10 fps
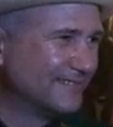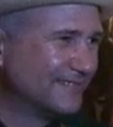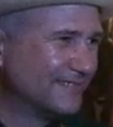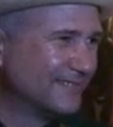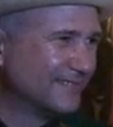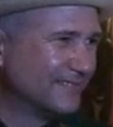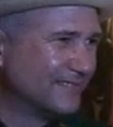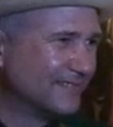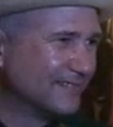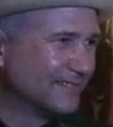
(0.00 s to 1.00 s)

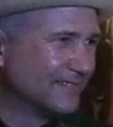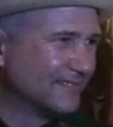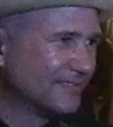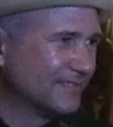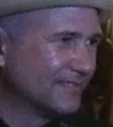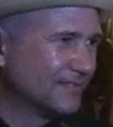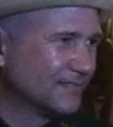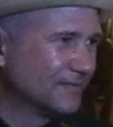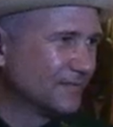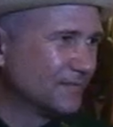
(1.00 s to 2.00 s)

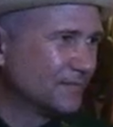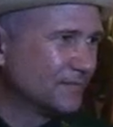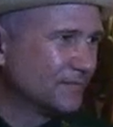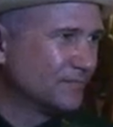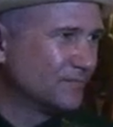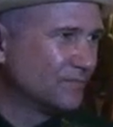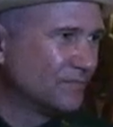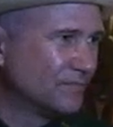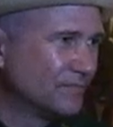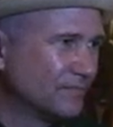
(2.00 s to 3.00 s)

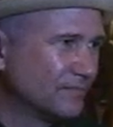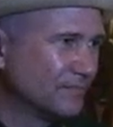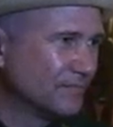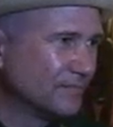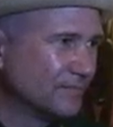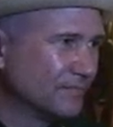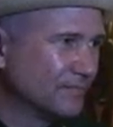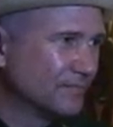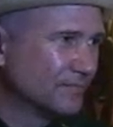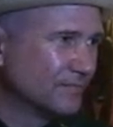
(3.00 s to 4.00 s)

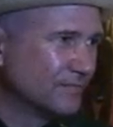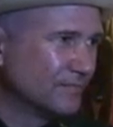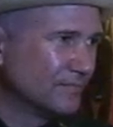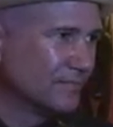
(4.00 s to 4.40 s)
No words are spoken by the person on screen.